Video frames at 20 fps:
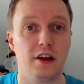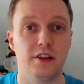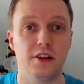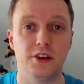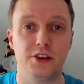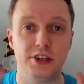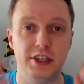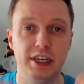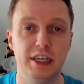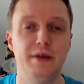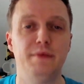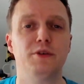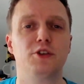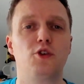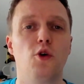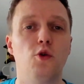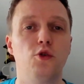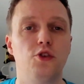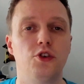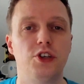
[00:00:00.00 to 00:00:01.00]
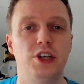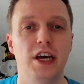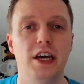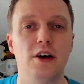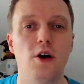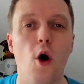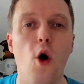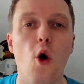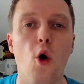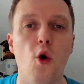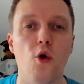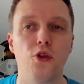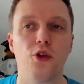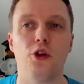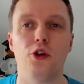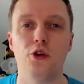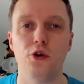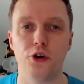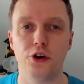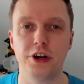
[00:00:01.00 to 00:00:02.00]
The team is going to take all the
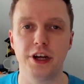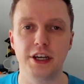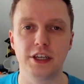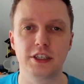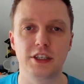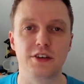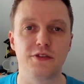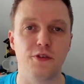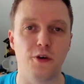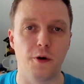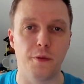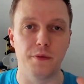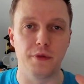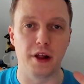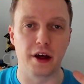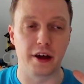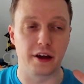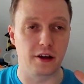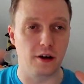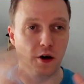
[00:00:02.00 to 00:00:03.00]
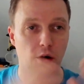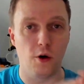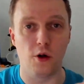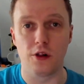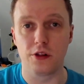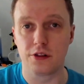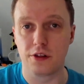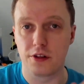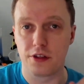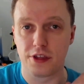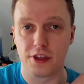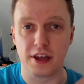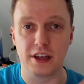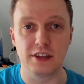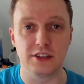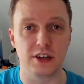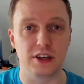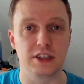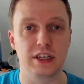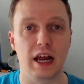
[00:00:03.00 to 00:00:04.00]
learnings from like all the
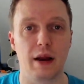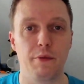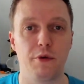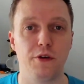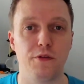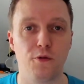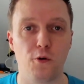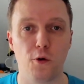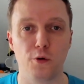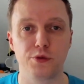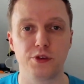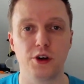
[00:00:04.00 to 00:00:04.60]
things in Xamarin Forms.